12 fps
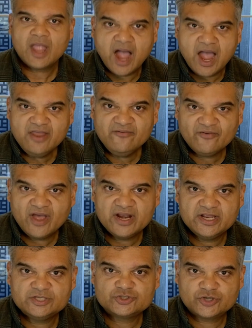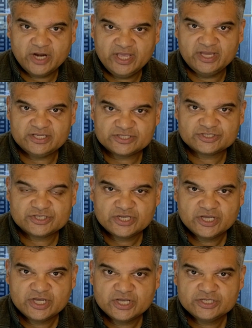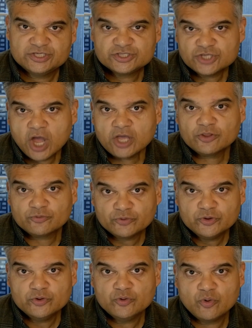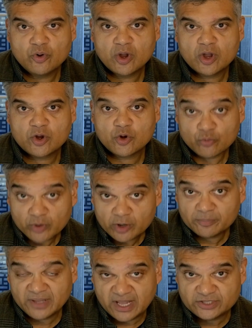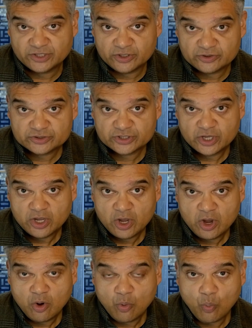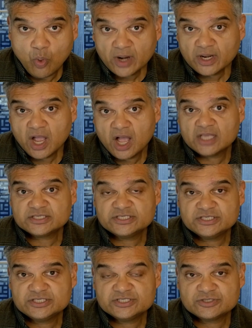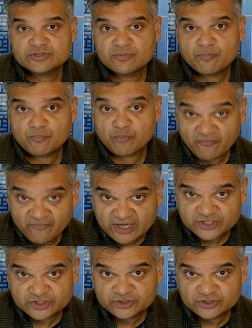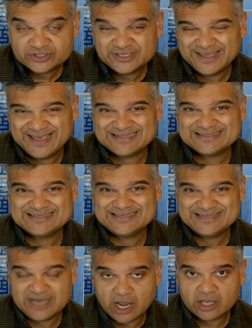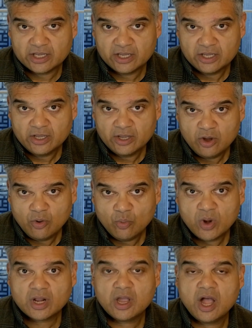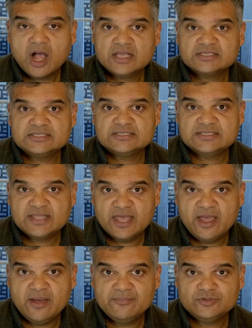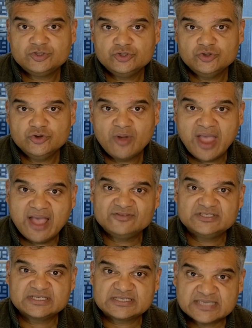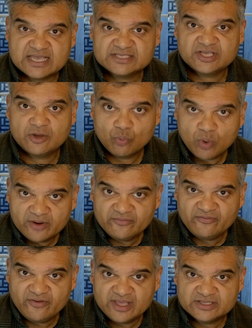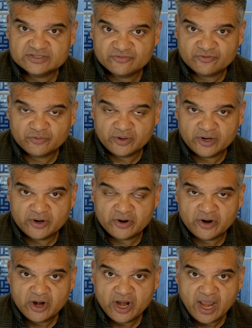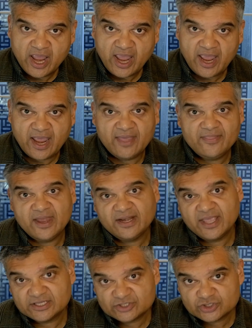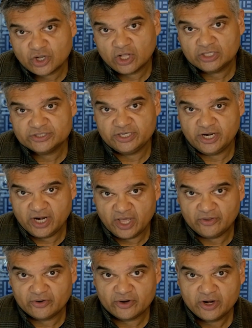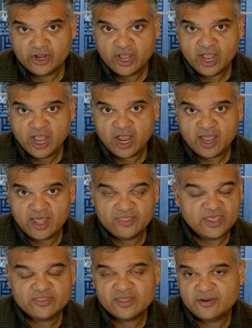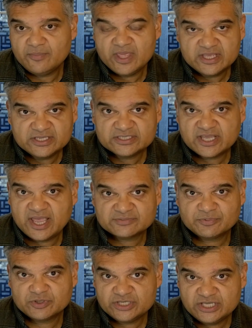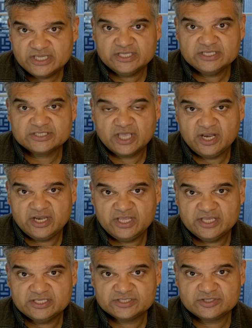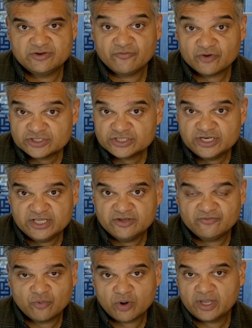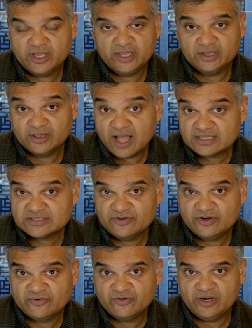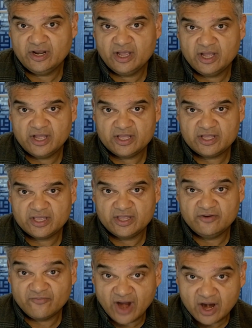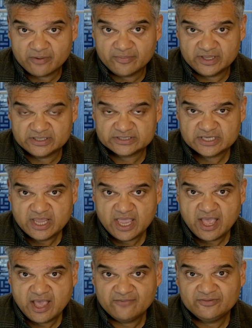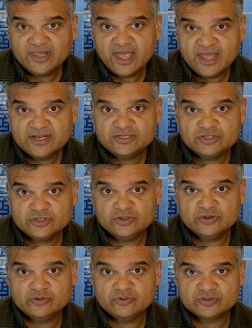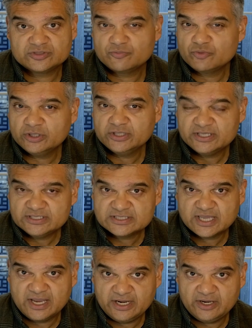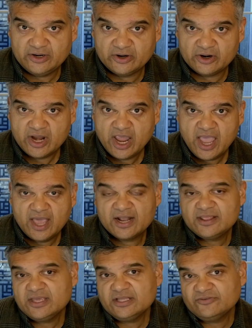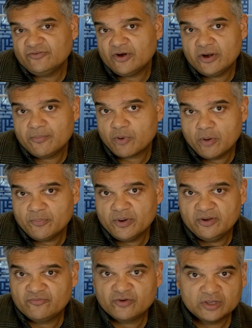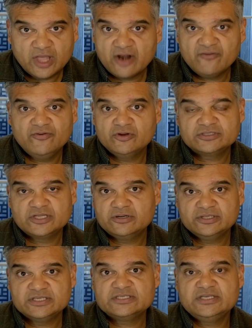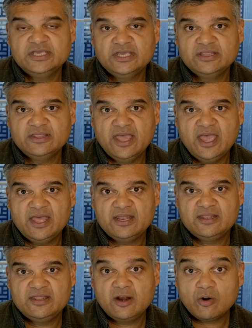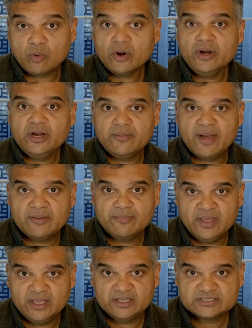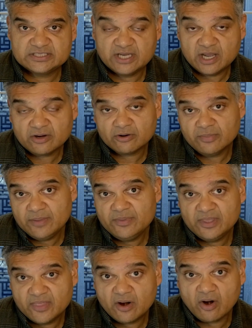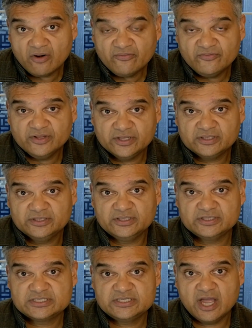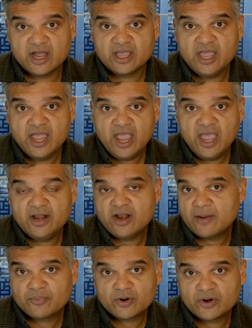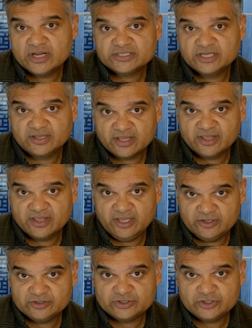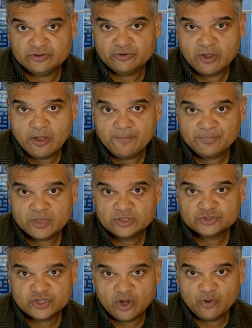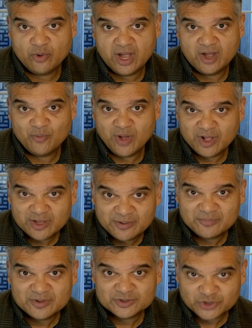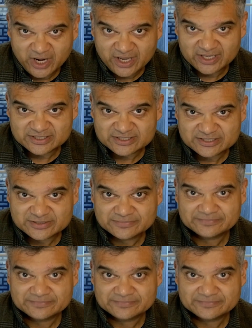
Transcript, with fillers: I invited Shreyas to talk through career plateaus. What causes professionals to get stuck? What causes them to have success at one phase of career and then get stalled in another? I think that his expertise and his diversity of working in lots of different uh, environments have led to some real insight here. And I think it's very appropriate for a lot of folks that are listening that that are worried about being stuck or maybe that are feeling a little stuck and not progressing like they used to. So uh, welcome, Shreyas.